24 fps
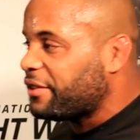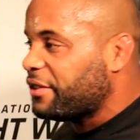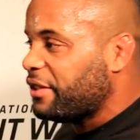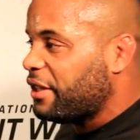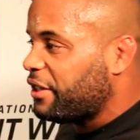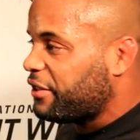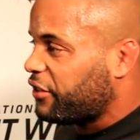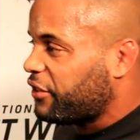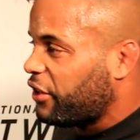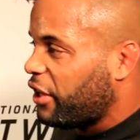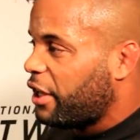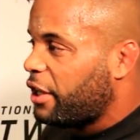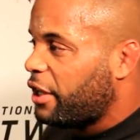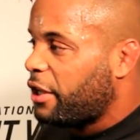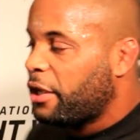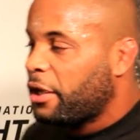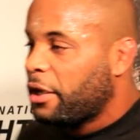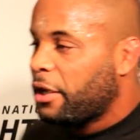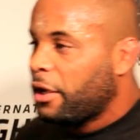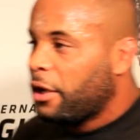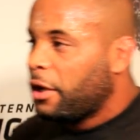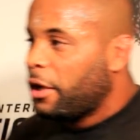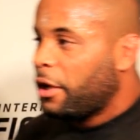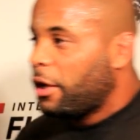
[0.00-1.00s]
and they say
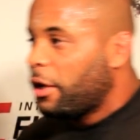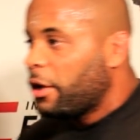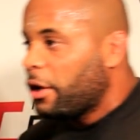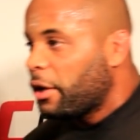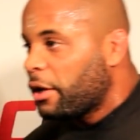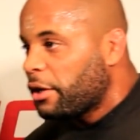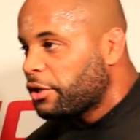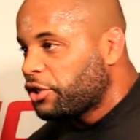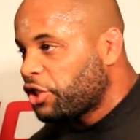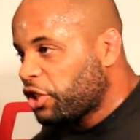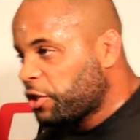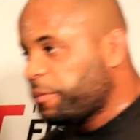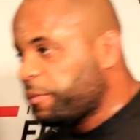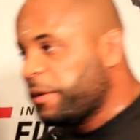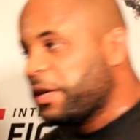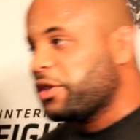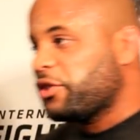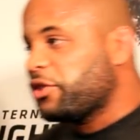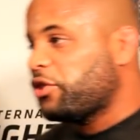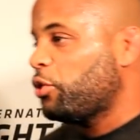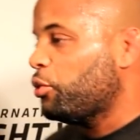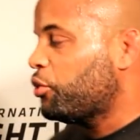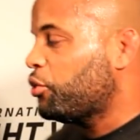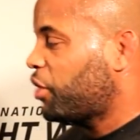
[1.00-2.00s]
just
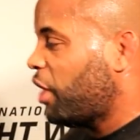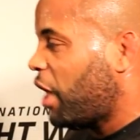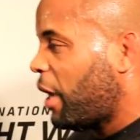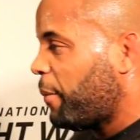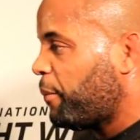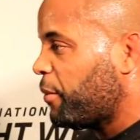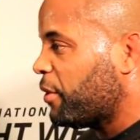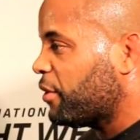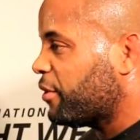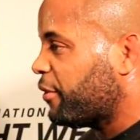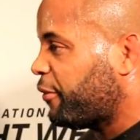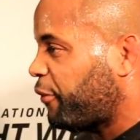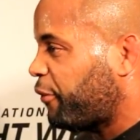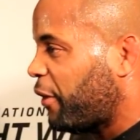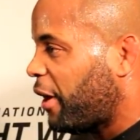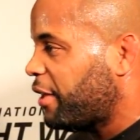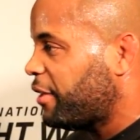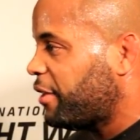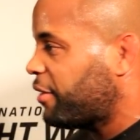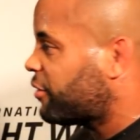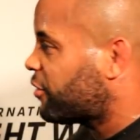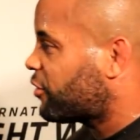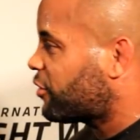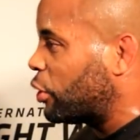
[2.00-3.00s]
because two champions are
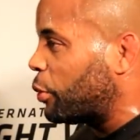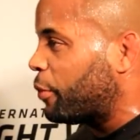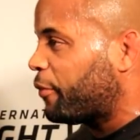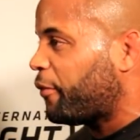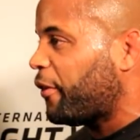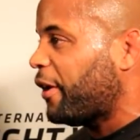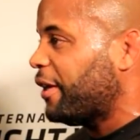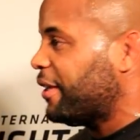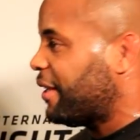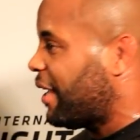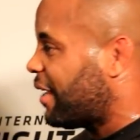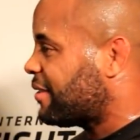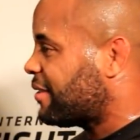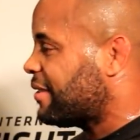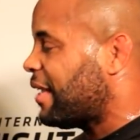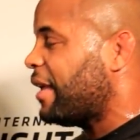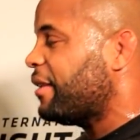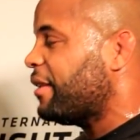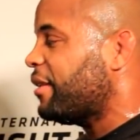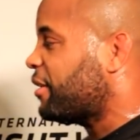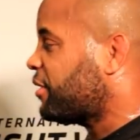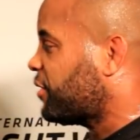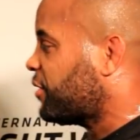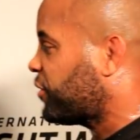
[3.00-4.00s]
fighting, it's a super fight. That's
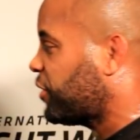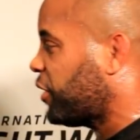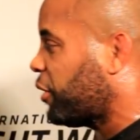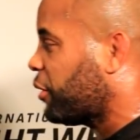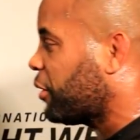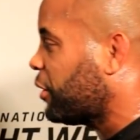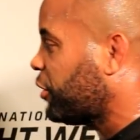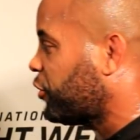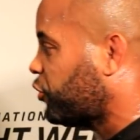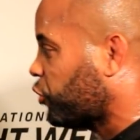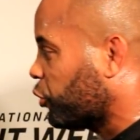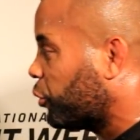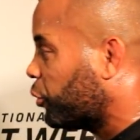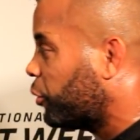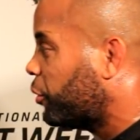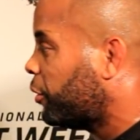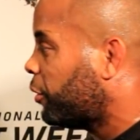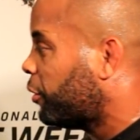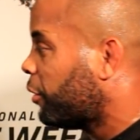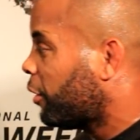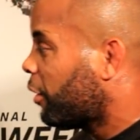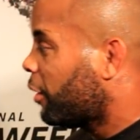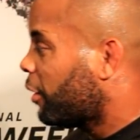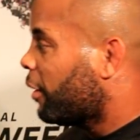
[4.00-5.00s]
not necessarily true.
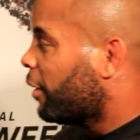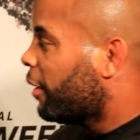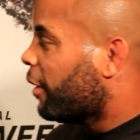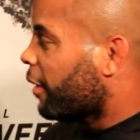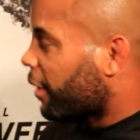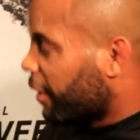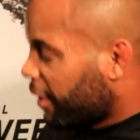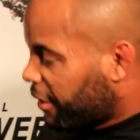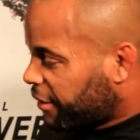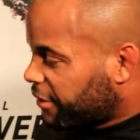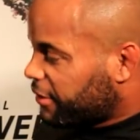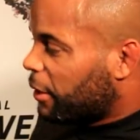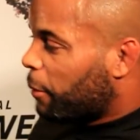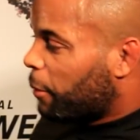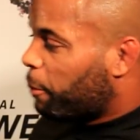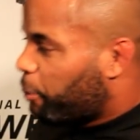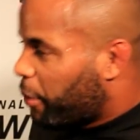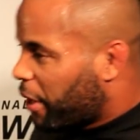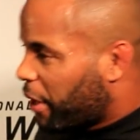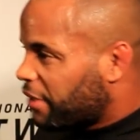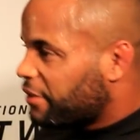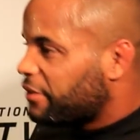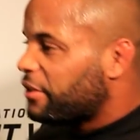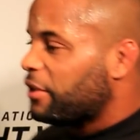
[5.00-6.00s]
It's the
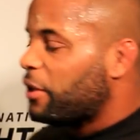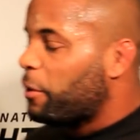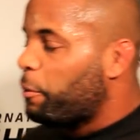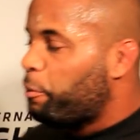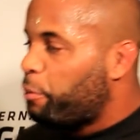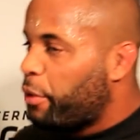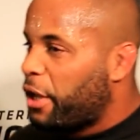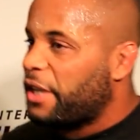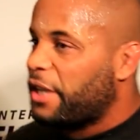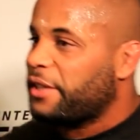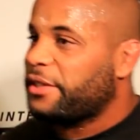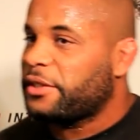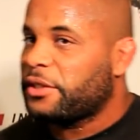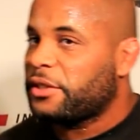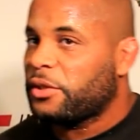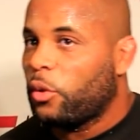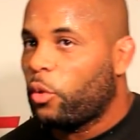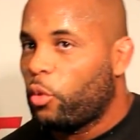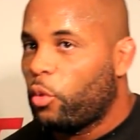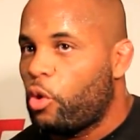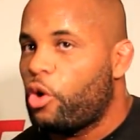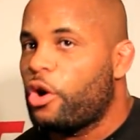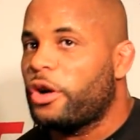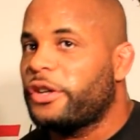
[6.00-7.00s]
best of the best
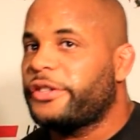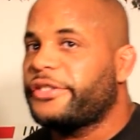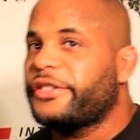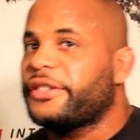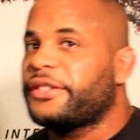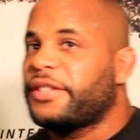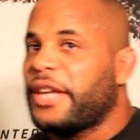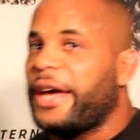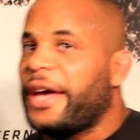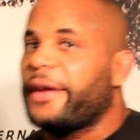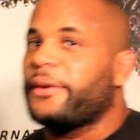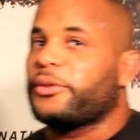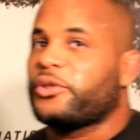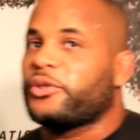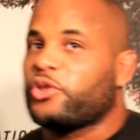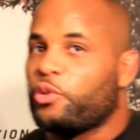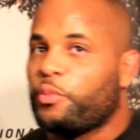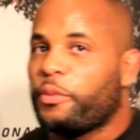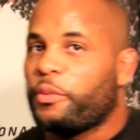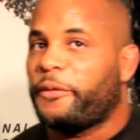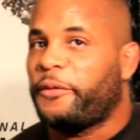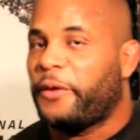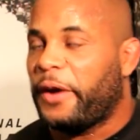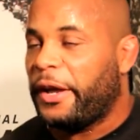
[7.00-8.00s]
warrants the title
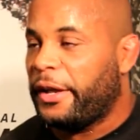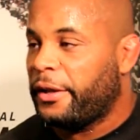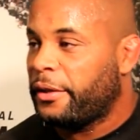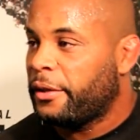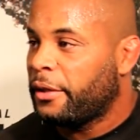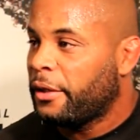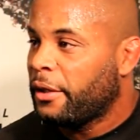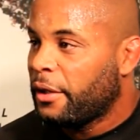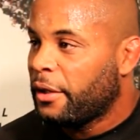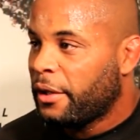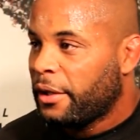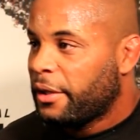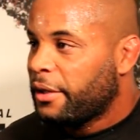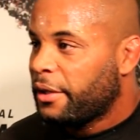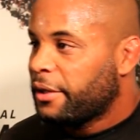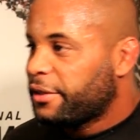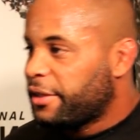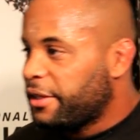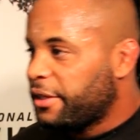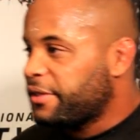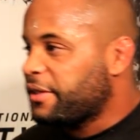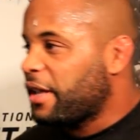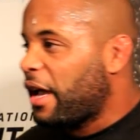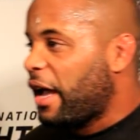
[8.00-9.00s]
super fight.
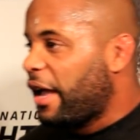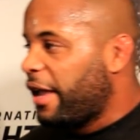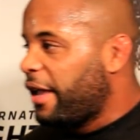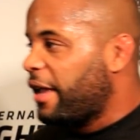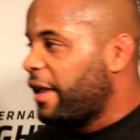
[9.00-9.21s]
This guy